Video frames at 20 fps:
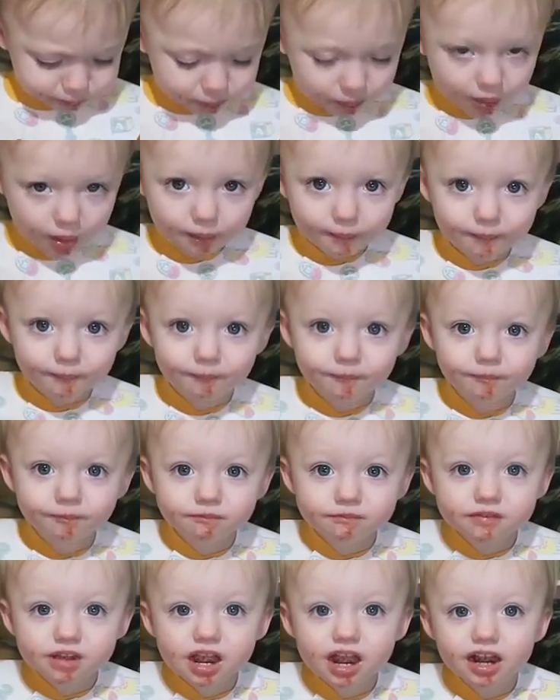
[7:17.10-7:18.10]
Cal,
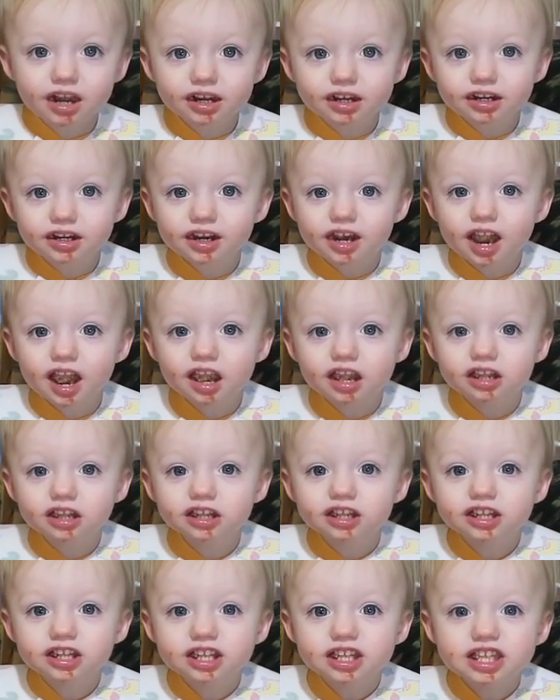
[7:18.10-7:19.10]
is that your
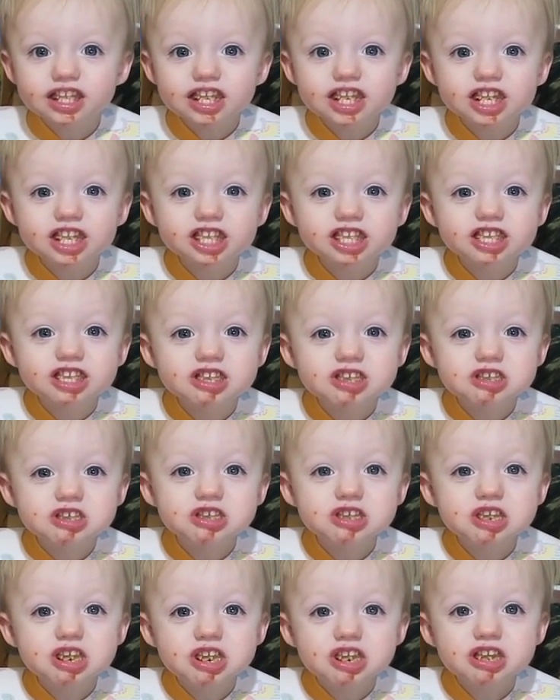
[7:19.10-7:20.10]
favorite meal, chips and
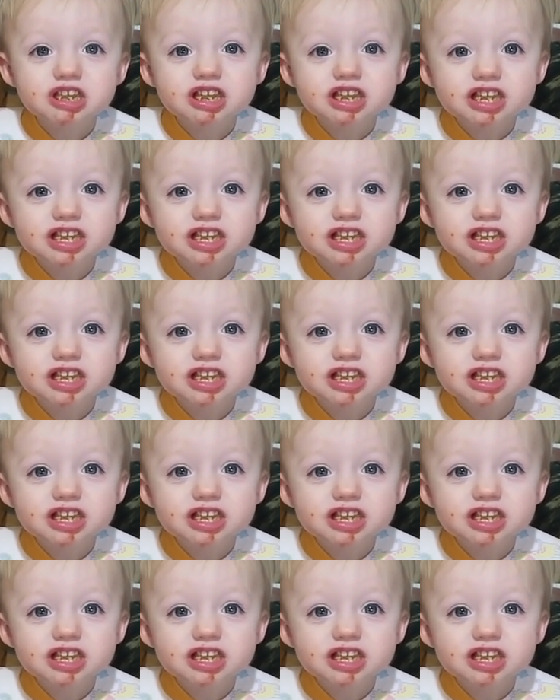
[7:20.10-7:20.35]
salsa?